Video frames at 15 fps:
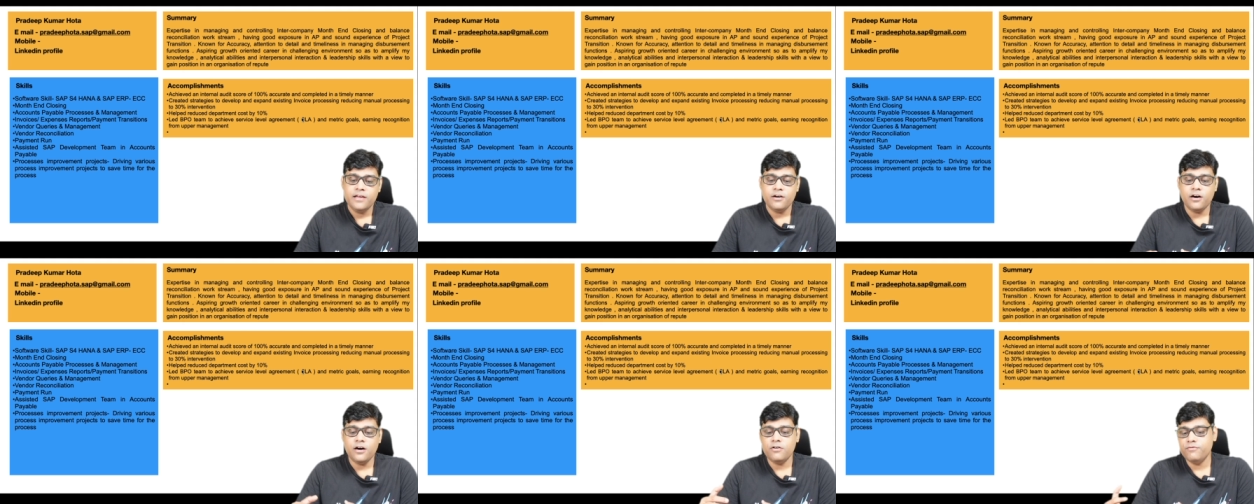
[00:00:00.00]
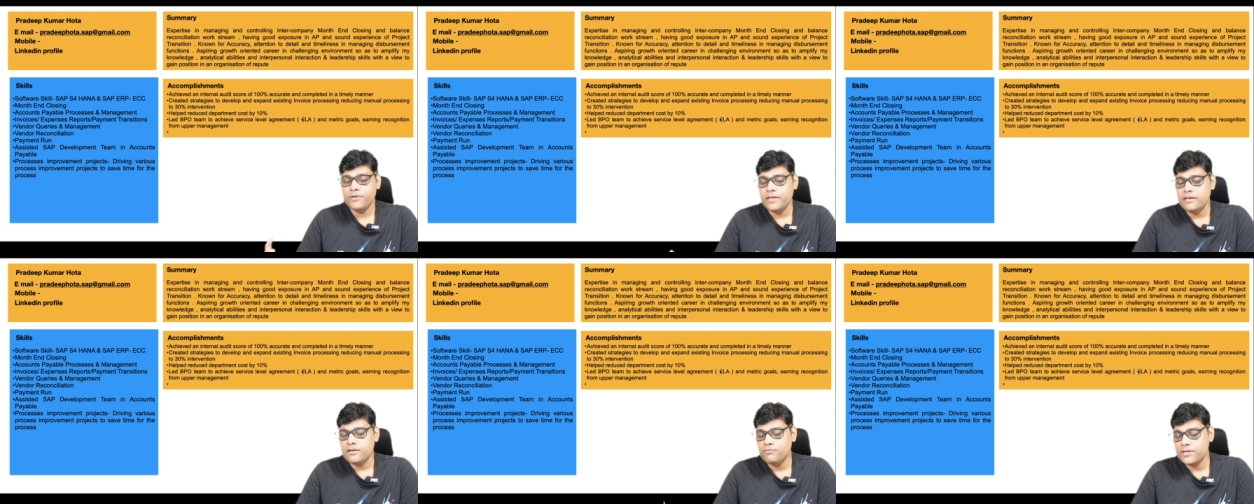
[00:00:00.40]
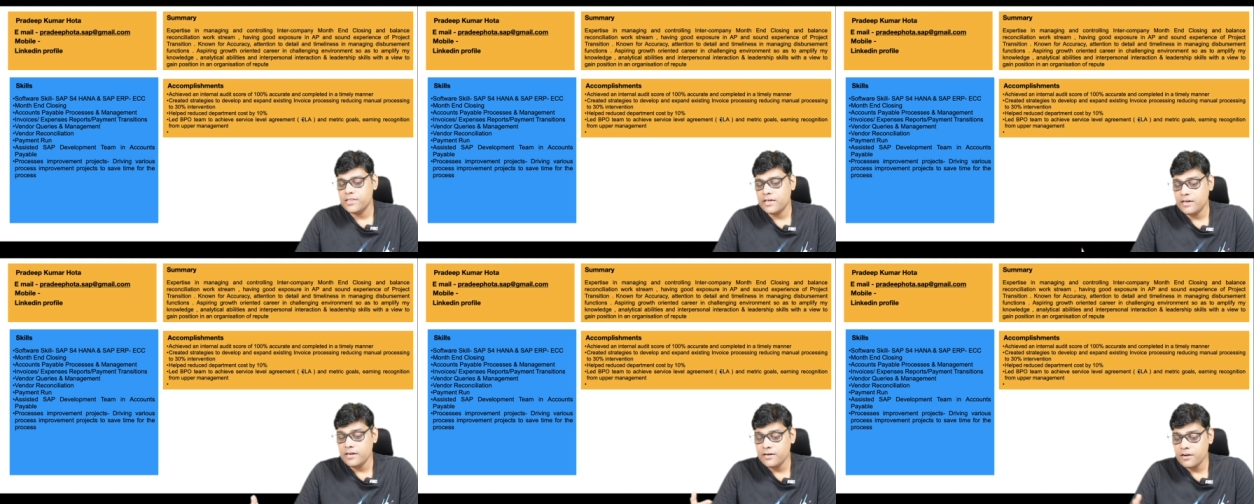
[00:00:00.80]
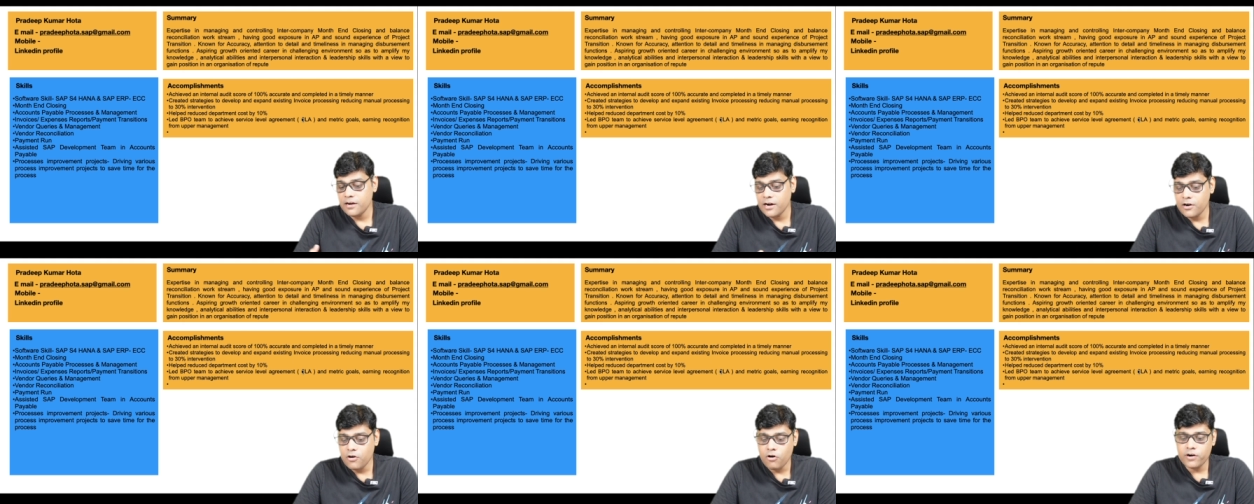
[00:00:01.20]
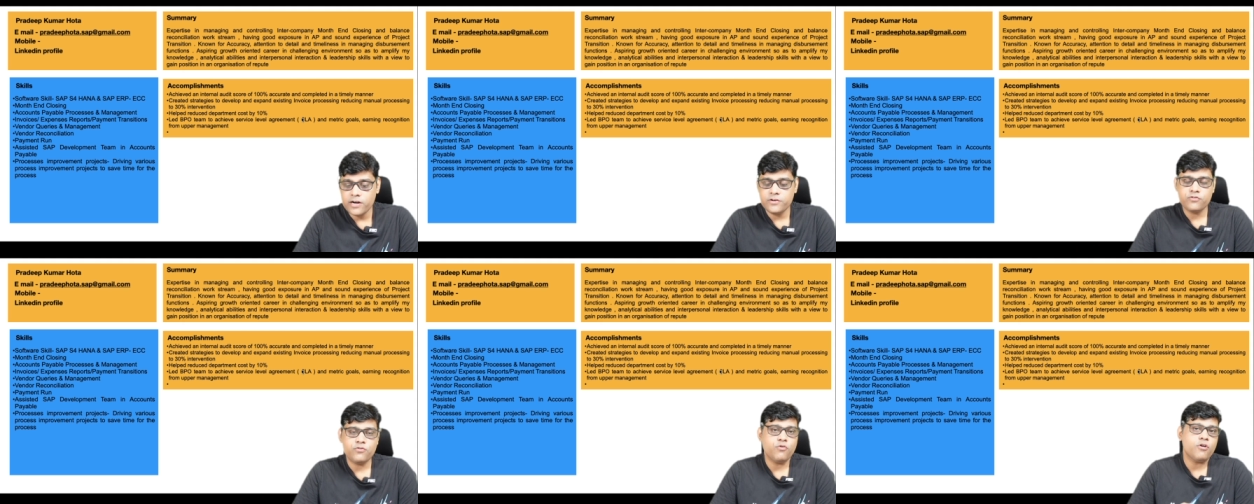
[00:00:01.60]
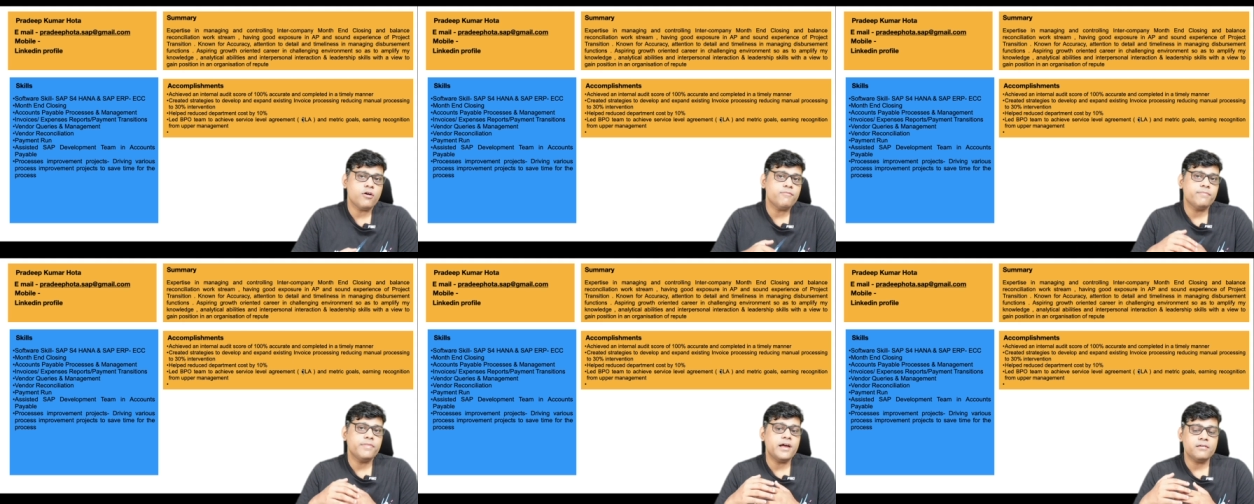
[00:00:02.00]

uh, we with an internal audit score of